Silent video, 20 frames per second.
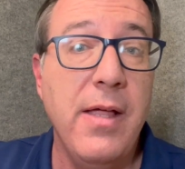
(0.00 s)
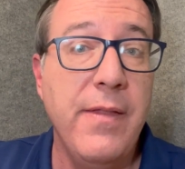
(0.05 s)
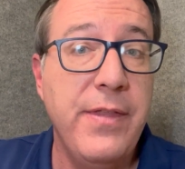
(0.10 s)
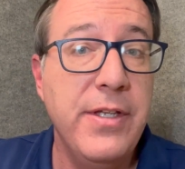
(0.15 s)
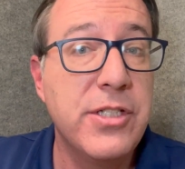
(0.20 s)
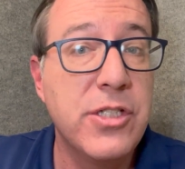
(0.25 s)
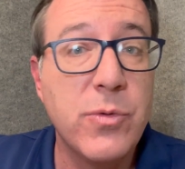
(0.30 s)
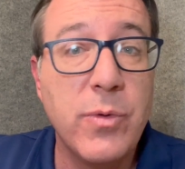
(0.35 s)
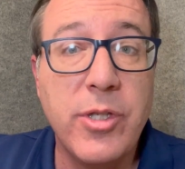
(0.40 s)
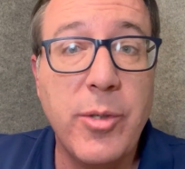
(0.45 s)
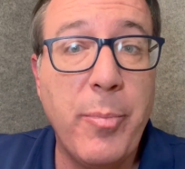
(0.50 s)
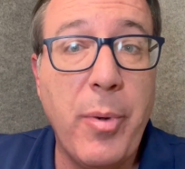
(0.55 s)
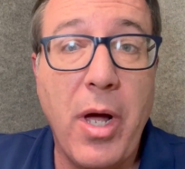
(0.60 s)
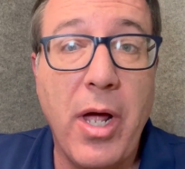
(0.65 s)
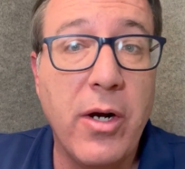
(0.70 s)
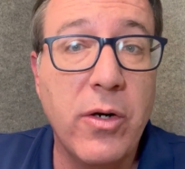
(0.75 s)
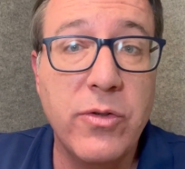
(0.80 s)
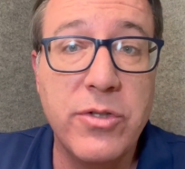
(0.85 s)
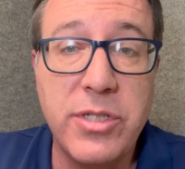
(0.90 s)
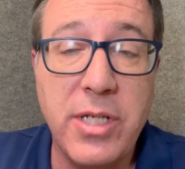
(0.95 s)
This is what the
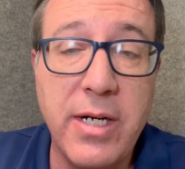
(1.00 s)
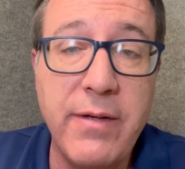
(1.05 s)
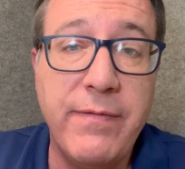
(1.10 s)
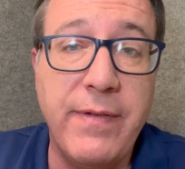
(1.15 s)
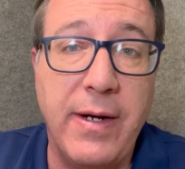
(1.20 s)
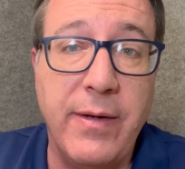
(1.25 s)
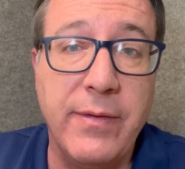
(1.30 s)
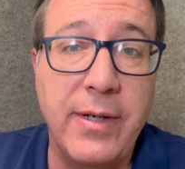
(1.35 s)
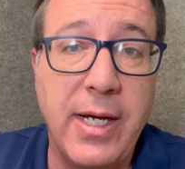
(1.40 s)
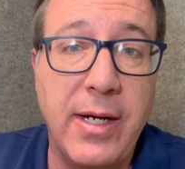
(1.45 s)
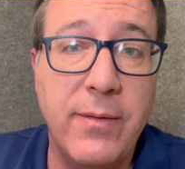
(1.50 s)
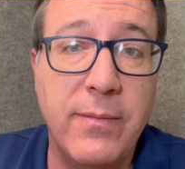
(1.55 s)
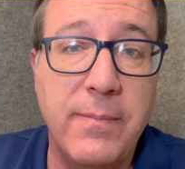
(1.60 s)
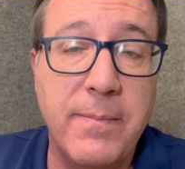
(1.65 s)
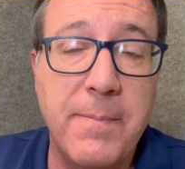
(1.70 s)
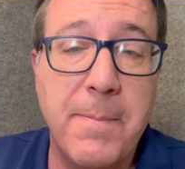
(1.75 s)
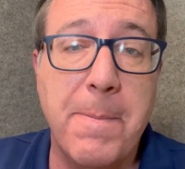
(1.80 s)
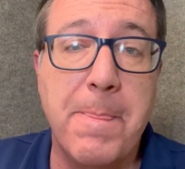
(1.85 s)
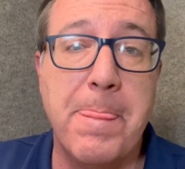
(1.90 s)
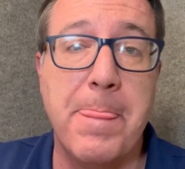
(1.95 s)
prodigal son found out.
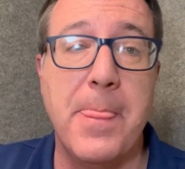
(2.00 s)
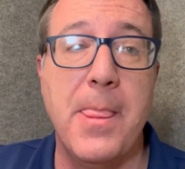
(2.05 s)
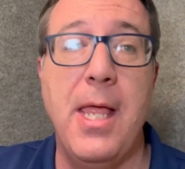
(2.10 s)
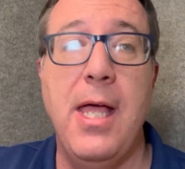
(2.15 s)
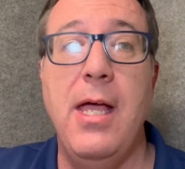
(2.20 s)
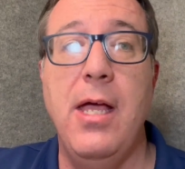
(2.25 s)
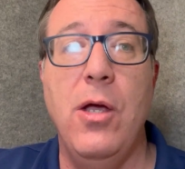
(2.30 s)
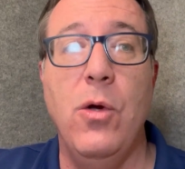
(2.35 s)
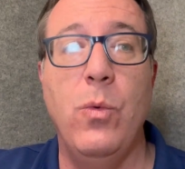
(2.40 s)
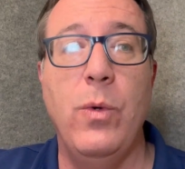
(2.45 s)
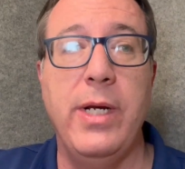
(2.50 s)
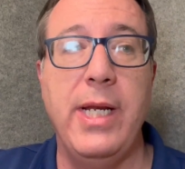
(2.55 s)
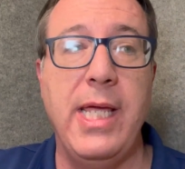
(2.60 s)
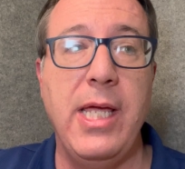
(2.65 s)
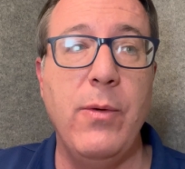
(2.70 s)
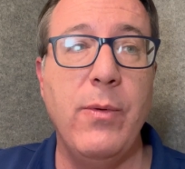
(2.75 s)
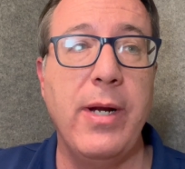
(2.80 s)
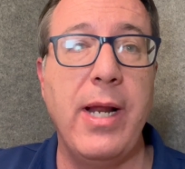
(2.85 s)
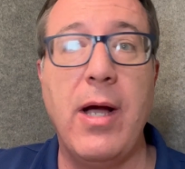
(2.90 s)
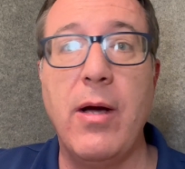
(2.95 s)
When
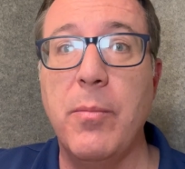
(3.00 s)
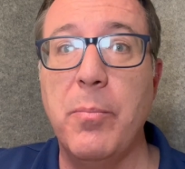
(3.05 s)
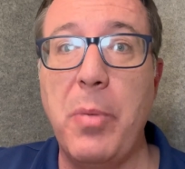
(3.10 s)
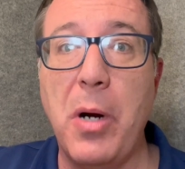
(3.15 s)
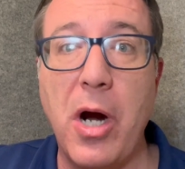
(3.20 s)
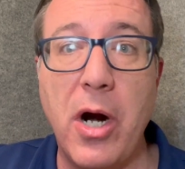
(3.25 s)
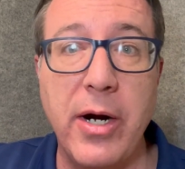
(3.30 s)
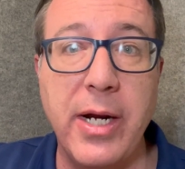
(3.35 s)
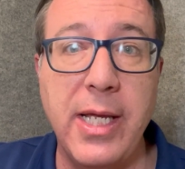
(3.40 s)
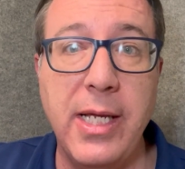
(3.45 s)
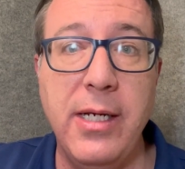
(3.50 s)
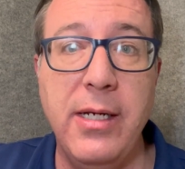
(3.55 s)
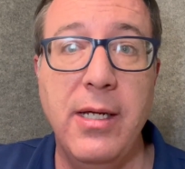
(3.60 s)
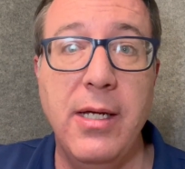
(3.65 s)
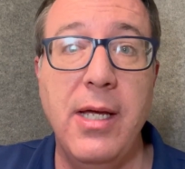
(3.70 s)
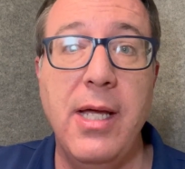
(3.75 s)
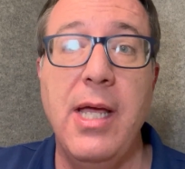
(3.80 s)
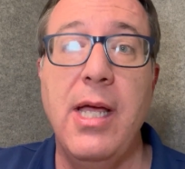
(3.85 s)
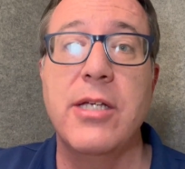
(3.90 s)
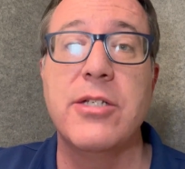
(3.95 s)
he went out and partied,
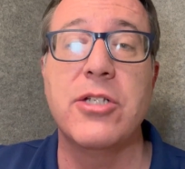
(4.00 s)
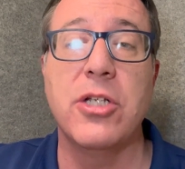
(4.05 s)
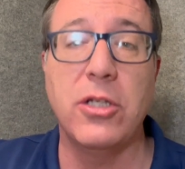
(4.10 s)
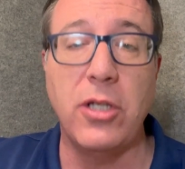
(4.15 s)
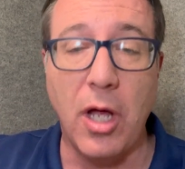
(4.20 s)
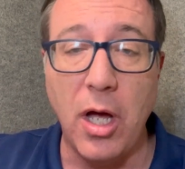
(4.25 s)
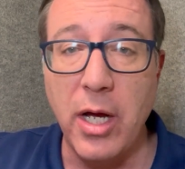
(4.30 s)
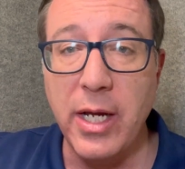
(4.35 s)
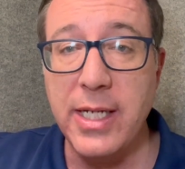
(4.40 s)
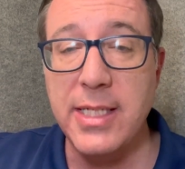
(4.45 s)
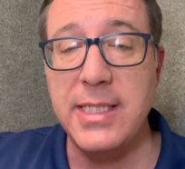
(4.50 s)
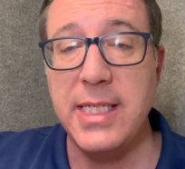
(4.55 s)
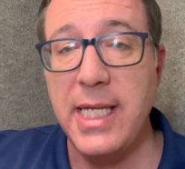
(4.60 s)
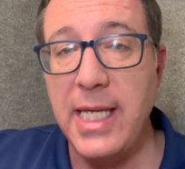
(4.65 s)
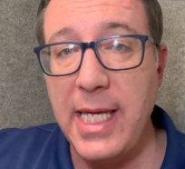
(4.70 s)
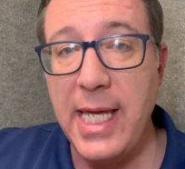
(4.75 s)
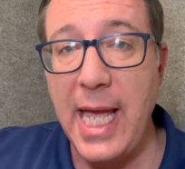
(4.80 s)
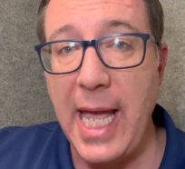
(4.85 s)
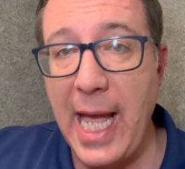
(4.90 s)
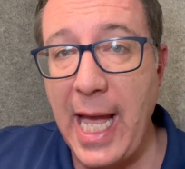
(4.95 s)
so long as
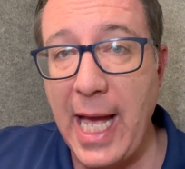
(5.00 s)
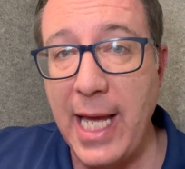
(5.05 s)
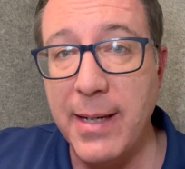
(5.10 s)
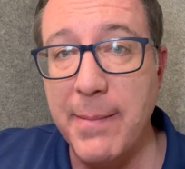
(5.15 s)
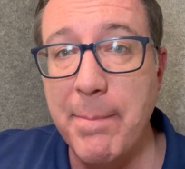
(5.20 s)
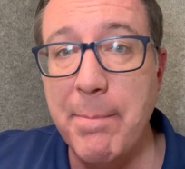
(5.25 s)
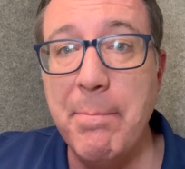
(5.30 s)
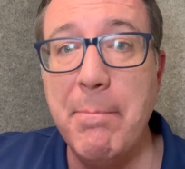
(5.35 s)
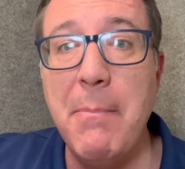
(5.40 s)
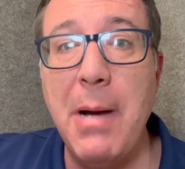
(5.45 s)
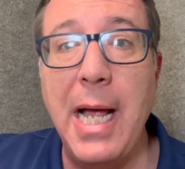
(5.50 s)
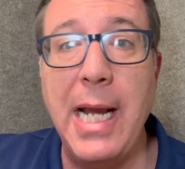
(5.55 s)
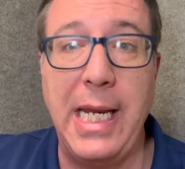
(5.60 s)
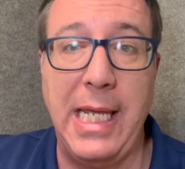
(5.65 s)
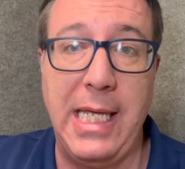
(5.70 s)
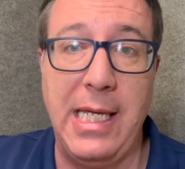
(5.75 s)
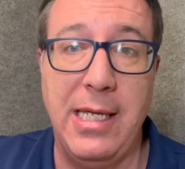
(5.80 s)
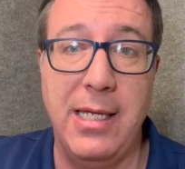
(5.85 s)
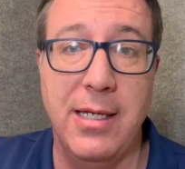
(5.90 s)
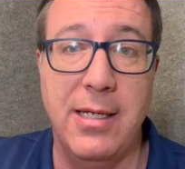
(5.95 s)
he had
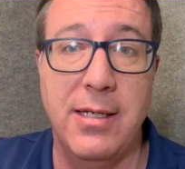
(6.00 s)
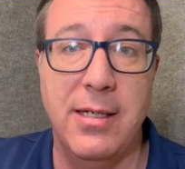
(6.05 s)
money,